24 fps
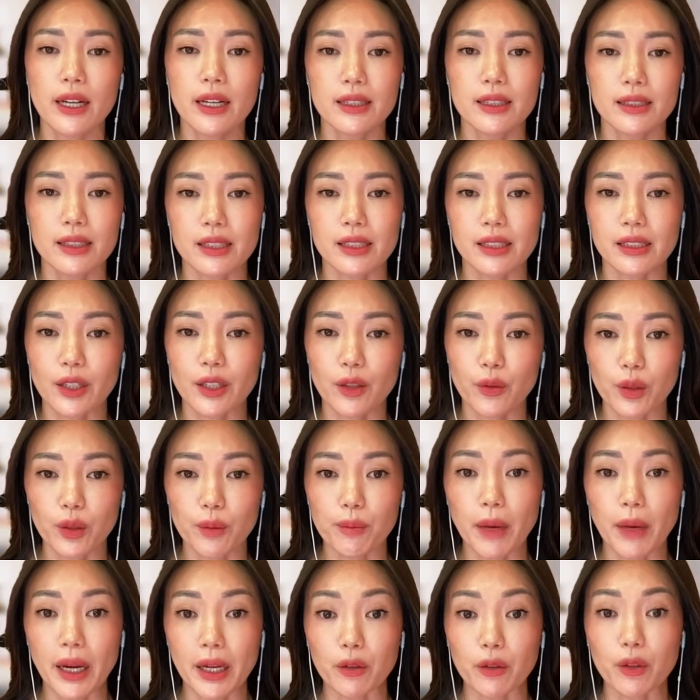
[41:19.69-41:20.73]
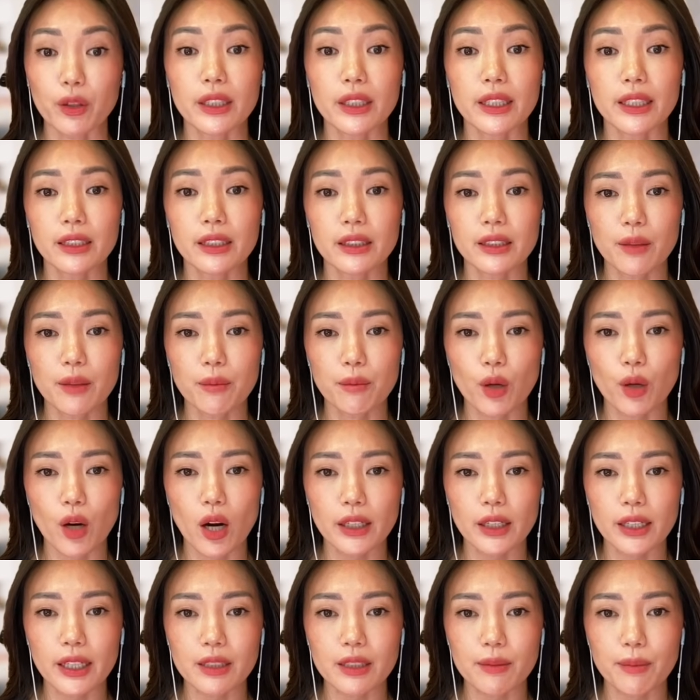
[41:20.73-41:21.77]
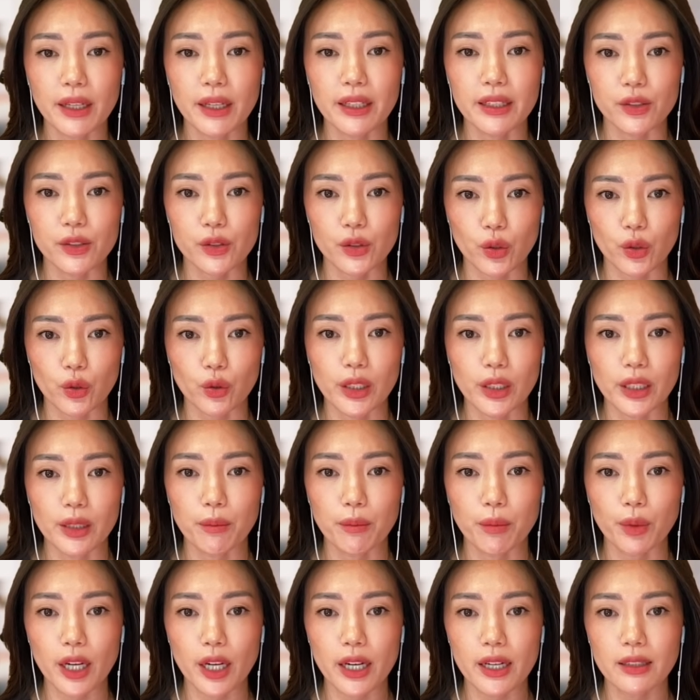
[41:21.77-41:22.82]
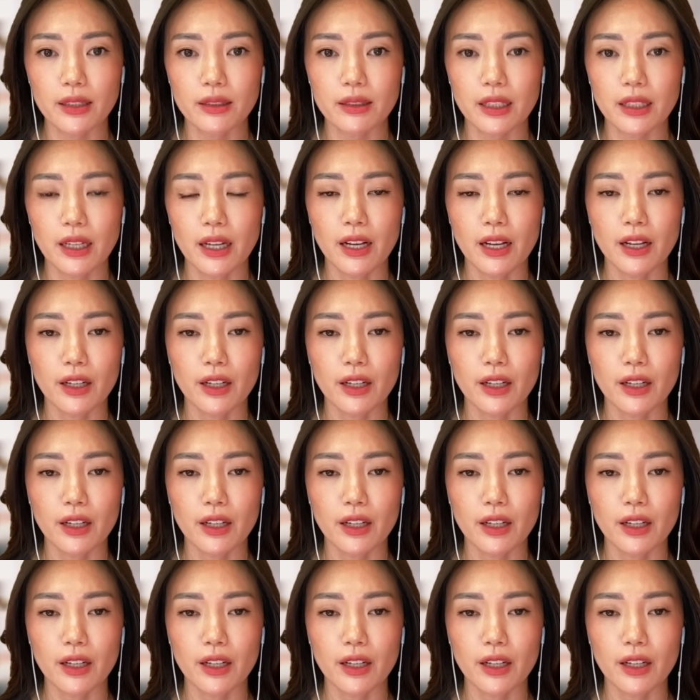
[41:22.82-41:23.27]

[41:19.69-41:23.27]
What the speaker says: It's this liquid microneedling product by this Korean brand.